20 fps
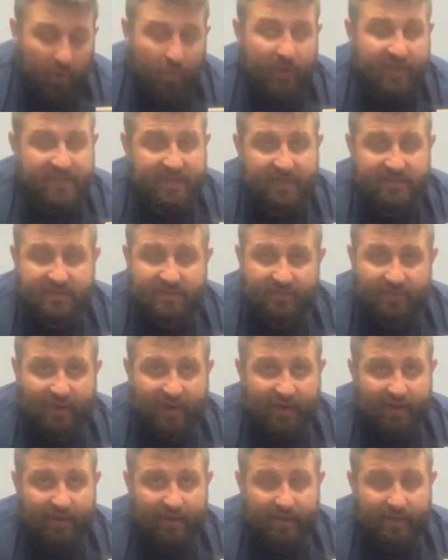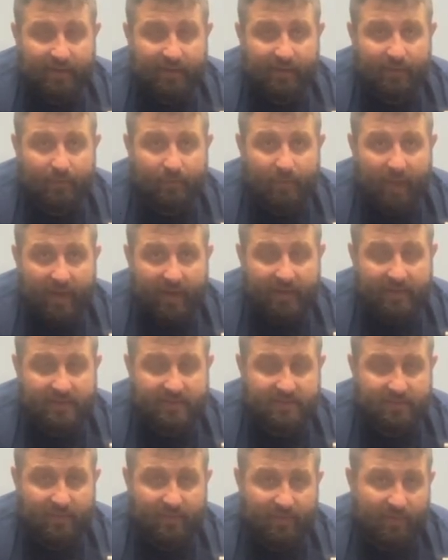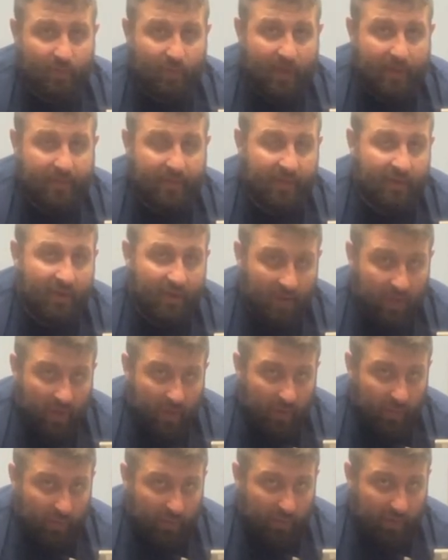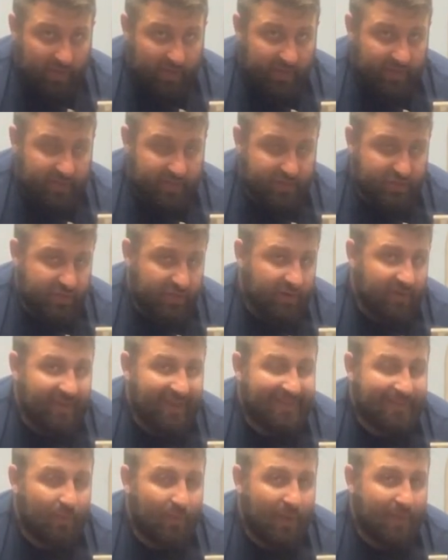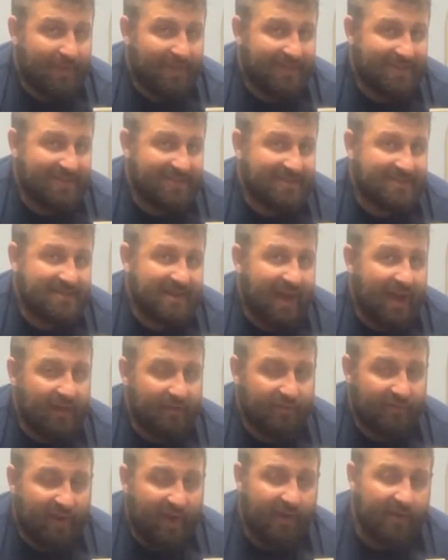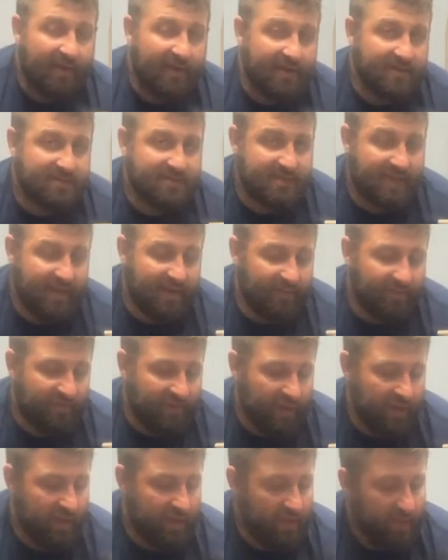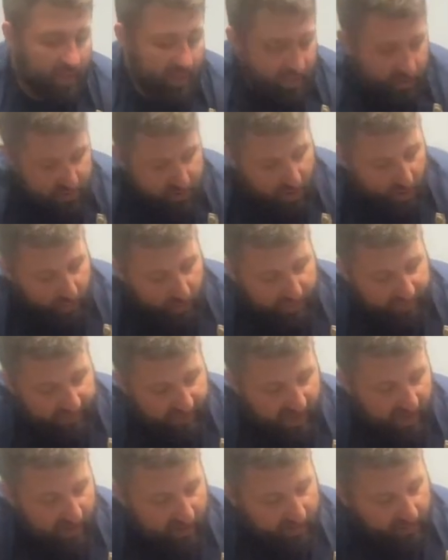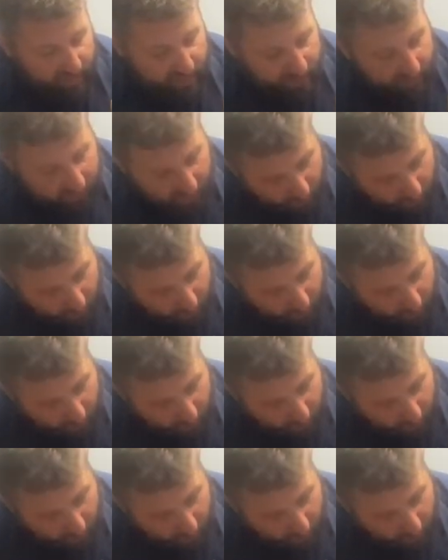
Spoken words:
we test the firing mechanism of the weapon, we want to ensure that the weapon does not fire on safe. So we've got the